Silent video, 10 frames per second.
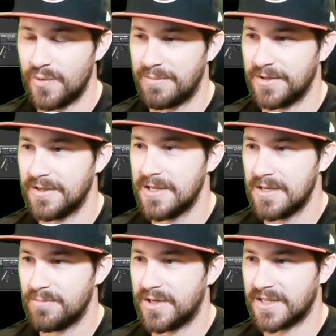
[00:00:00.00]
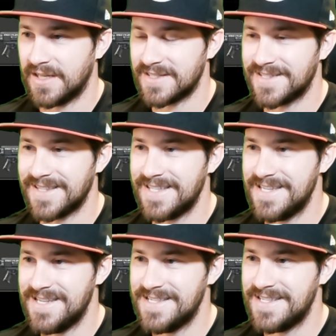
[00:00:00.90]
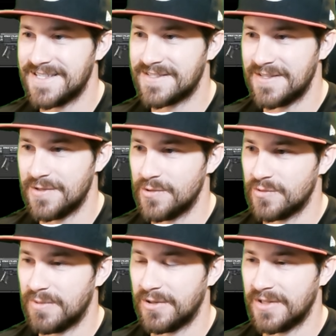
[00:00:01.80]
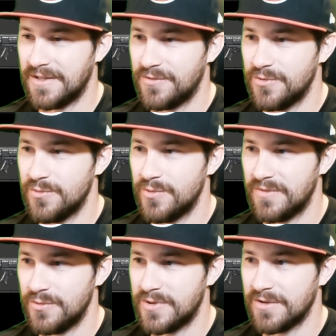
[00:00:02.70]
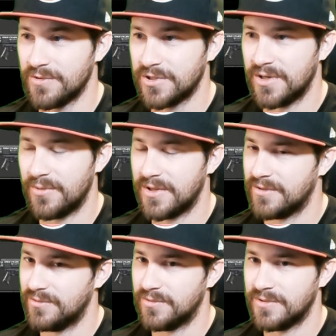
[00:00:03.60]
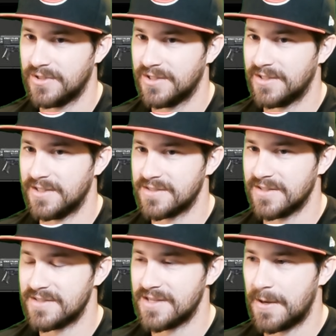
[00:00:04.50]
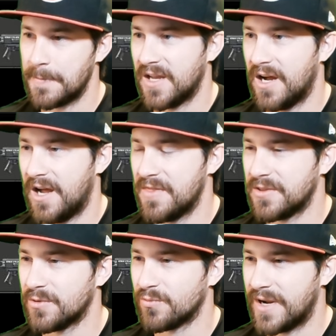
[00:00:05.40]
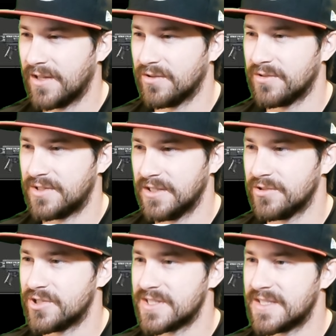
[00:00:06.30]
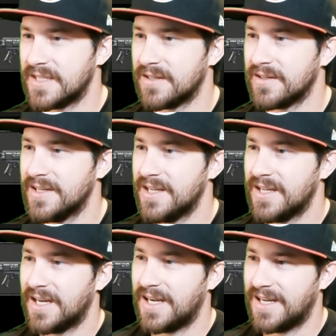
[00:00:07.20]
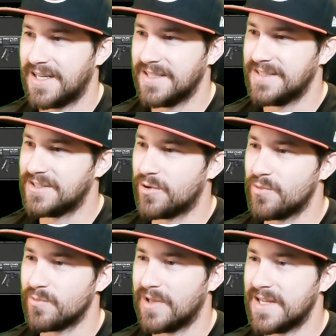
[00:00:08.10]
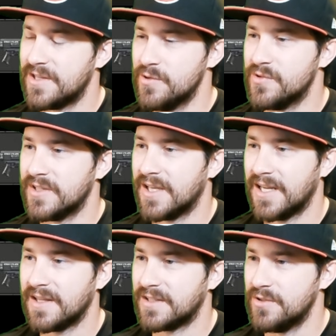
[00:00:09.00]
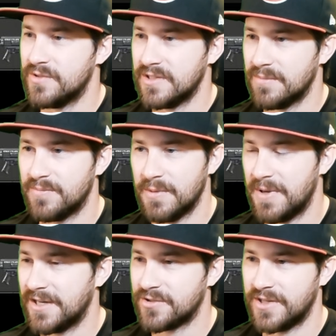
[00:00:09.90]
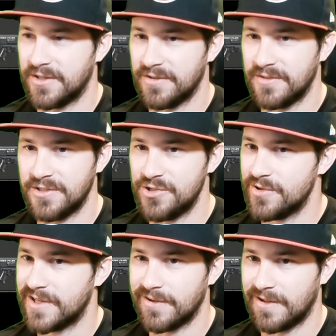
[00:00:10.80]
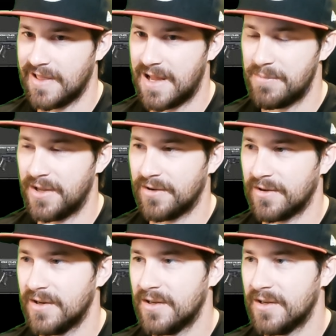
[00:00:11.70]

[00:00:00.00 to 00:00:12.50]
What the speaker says: weapon, but again, it's not the easiest to use, but if you get really good with it, ooh, it slays out. And then the regular diligence there, I like using the penetrator and the adjudicator a lot better.